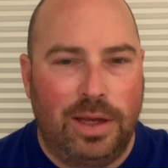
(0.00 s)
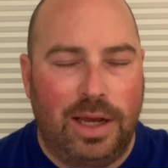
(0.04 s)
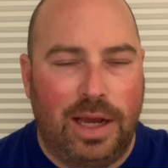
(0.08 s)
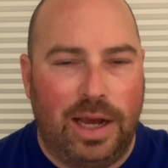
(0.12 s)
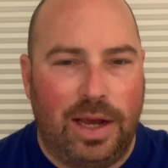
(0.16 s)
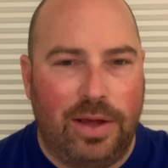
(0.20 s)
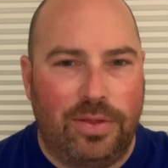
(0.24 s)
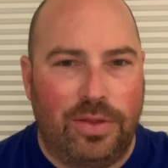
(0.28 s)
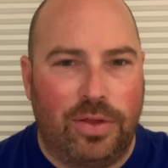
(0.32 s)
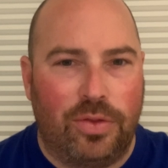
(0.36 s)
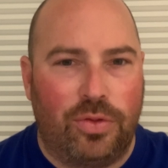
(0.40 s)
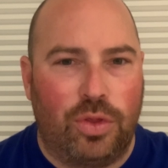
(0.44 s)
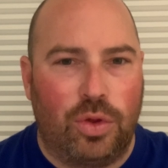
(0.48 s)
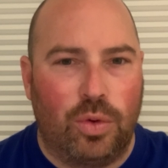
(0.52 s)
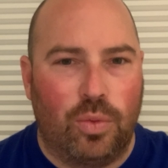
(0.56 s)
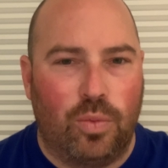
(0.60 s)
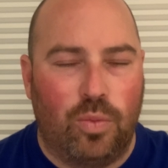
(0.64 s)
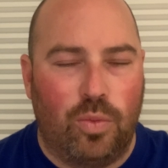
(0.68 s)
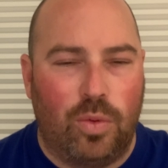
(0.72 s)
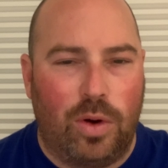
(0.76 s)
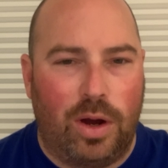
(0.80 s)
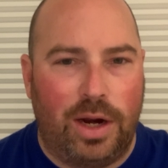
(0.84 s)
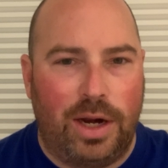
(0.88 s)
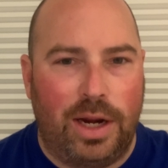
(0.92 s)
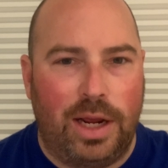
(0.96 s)
and that the
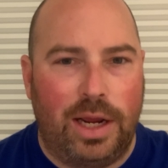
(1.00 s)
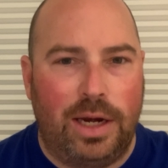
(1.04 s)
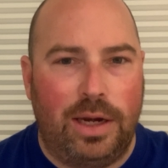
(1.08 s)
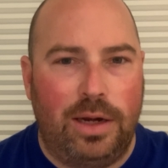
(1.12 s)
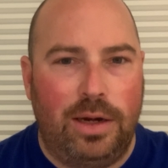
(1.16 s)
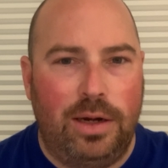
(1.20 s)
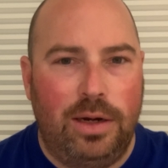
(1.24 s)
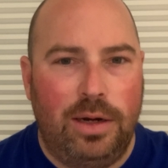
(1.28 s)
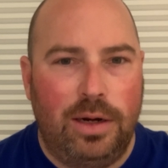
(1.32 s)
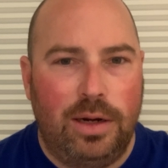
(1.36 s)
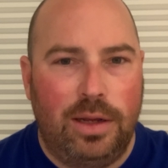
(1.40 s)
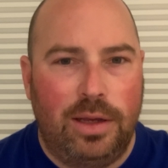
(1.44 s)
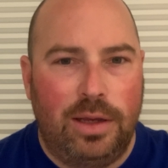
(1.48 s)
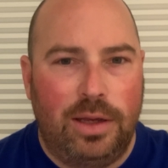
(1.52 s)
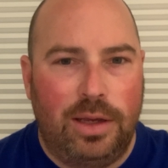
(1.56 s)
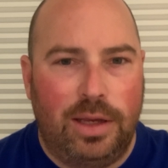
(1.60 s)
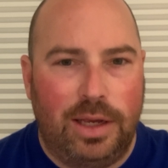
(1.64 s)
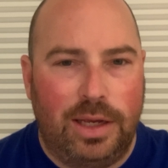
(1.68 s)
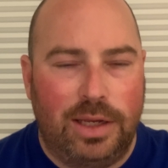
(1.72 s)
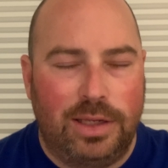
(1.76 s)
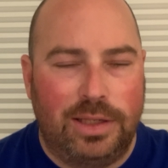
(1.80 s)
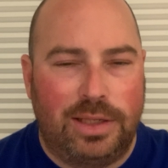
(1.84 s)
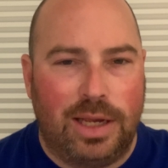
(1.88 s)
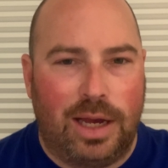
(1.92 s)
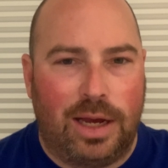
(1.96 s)
running
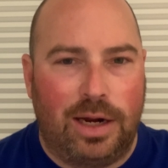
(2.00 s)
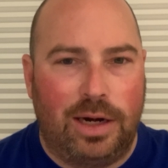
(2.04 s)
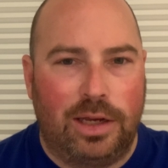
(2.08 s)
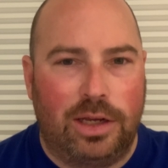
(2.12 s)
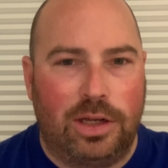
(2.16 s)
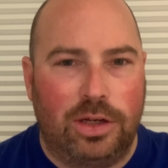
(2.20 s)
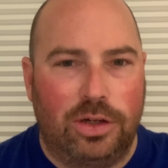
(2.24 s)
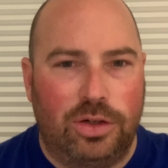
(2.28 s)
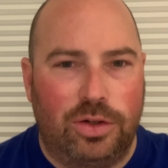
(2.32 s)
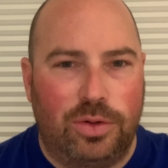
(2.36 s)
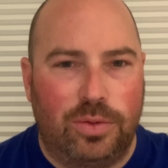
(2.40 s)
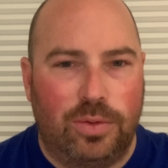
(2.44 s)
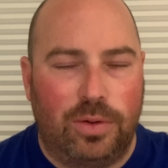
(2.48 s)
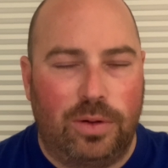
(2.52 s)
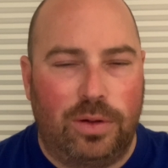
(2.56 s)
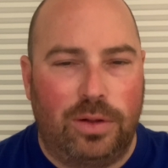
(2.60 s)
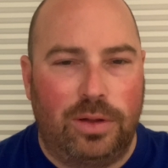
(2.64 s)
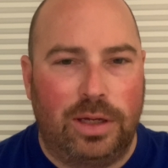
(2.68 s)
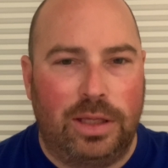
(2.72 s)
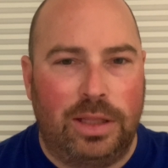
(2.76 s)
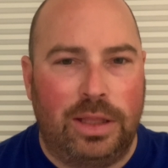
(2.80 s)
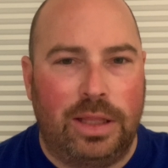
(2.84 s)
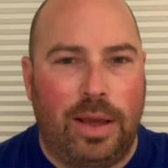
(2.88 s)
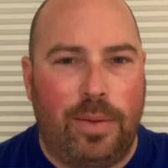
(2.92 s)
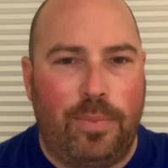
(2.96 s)
is out of control,
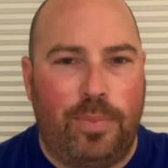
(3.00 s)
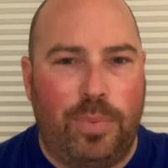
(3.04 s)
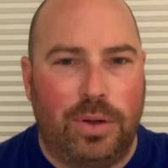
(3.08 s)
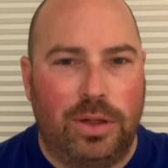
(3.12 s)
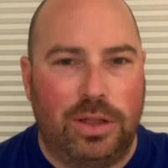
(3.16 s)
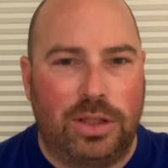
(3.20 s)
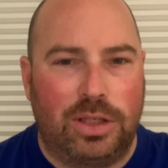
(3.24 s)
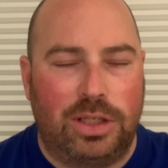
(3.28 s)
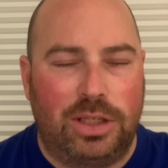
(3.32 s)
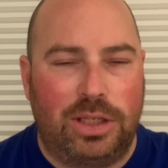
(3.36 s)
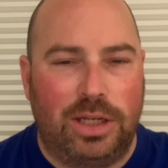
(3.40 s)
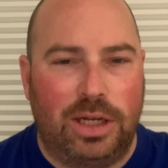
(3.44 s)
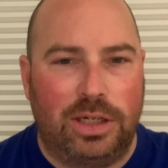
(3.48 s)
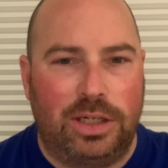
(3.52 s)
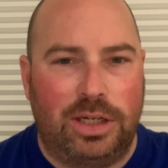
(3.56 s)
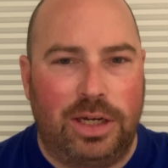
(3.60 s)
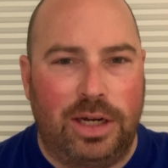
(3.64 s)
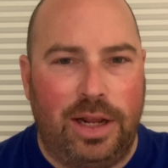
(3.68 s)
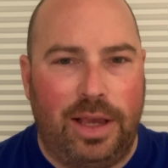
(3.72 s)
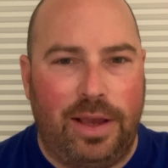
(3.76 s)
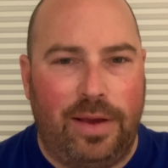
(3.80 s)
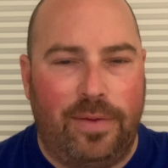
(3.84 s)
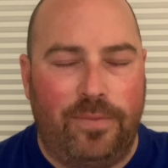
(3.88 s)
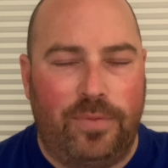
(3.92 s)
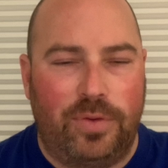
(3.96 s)
and they put such an
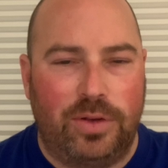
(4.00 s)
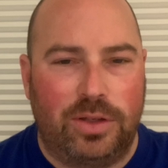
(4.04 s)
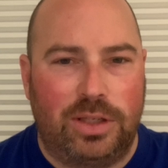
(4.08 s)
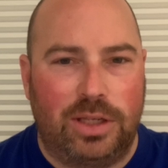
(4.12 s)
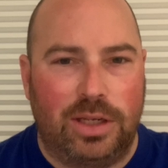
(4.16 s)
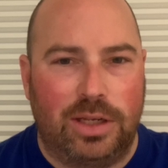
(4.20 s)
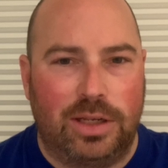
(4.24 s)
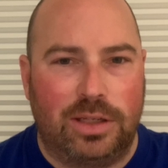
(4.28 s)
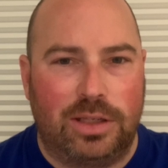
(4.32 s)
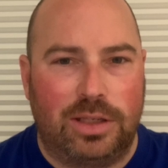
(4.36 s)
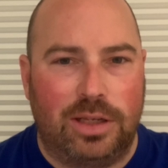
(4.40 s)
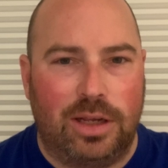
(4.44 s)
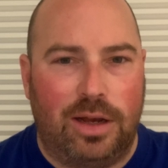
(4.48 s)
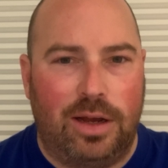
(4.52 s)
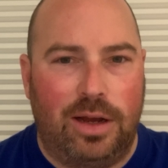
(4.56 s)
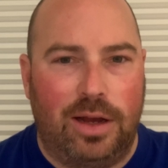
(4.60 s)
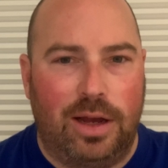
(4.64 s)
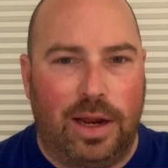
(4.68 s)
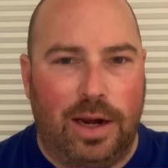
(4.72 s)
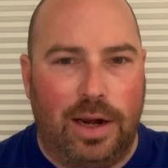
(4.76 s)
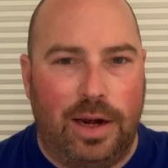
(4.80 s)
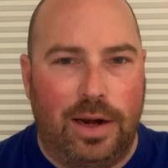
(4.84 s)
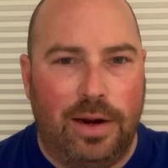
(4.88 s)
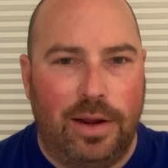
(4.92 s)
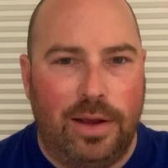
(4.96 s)
emphasis
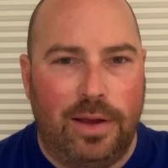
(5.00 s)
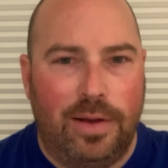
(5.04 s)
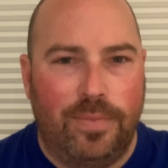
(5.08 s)
on